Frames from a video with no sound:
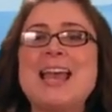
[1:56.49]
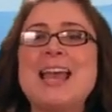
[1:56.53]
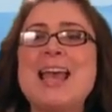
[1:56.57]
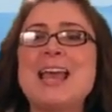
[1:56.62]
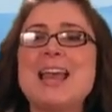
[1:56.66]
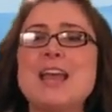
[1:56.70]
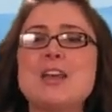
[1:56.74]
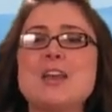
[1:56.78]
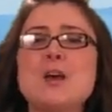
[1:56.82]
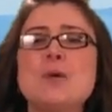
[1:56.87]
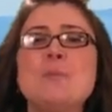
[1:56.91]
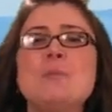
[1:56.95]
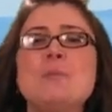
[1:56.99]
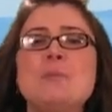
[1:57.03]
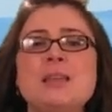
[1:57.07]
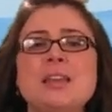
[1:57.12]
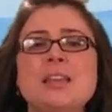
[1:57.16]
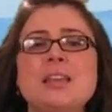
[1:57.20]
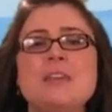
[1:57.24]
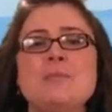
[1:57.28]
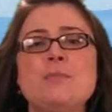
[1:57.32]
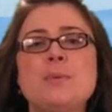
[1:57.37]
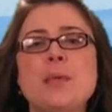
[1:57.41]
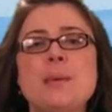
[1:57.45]
And I know
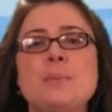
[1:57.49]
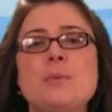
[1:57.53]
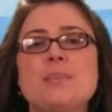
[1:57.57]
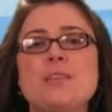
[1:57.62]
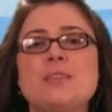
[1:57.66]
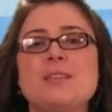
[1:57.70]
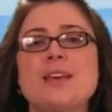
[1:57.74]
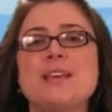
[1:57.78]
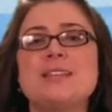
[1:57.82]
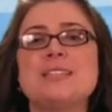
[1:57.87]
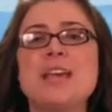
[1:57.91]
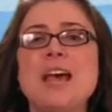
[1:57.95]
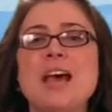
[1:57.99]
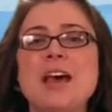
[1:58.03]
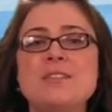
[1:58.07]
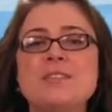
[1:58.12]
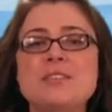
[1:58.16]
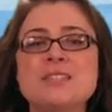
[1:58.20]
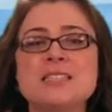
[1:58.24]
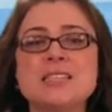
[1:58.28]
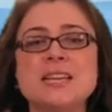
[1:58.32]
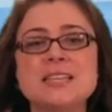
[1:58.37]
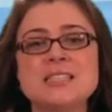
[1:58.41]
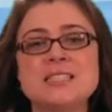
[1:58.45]
plenty of people that like to have
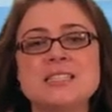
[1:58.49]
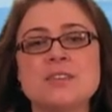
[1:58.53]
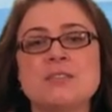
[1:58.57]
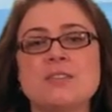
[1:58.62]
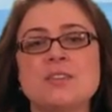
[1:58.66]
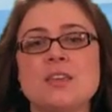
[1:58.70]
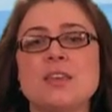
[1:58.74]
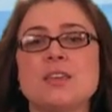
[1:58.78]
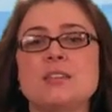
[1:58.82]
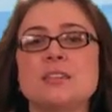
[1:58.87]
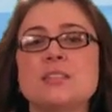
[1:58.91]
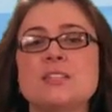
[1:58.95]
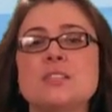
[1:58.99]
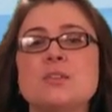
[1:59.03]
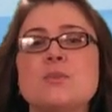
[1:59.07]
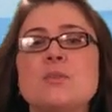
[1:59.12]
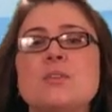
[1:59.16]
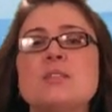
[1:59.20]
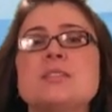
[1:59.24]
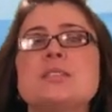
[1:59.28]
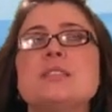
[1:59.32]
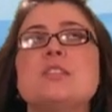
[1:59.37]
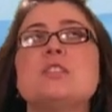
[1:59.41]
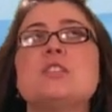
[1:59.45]
sets of things, so
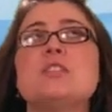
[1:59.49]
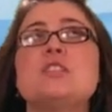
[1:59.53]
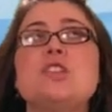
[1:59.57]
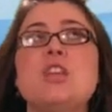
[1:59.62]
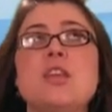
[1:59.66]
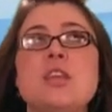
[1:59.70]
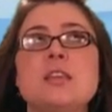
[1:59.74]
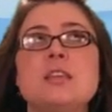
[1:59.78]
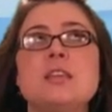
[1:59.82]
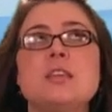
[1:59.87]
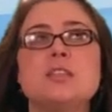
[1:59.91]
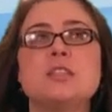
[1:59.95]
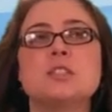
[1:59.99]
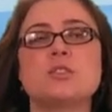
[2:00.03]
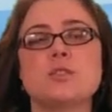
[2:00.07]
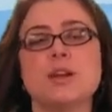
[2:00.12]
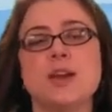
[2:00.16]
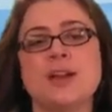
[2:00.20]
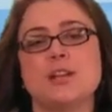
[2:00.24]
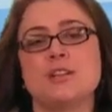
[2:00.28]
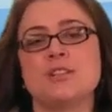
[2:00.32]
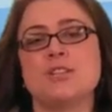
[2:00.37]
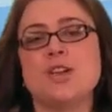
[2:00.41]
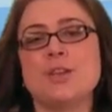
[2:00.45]
this is a genius
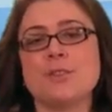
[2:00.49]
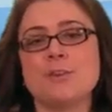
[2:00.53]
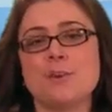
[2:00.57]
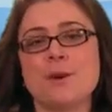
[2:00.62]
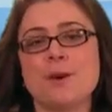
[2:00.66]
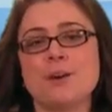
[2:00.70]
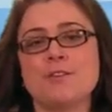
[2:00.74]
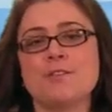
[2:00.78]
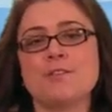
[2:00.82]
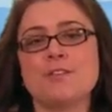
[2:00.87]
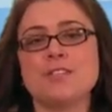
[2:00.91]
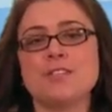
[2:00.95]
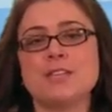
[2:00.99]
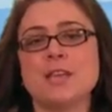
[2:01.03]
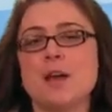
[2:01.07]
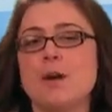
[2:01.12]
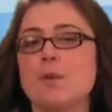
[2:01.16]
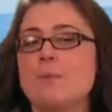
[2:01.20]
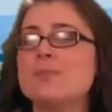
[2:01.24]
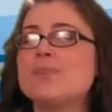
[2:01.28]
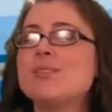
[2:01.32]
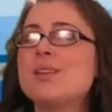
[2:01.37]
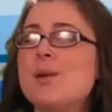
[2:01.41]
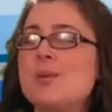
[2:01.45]
strategy on the part of
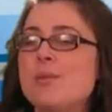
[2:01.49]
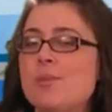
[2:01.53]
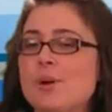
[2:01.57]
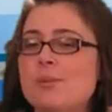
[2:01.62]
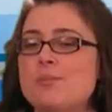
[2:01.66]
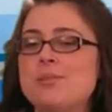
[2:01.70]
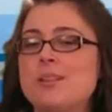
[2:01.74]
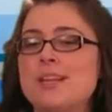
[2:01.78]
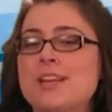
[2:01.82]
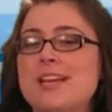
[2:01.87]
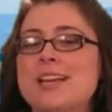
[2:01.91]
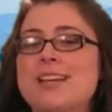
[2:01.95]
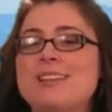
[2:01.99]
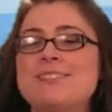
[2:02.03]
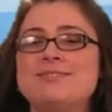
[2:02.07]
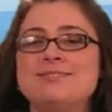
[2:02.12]
Vizio. Well played.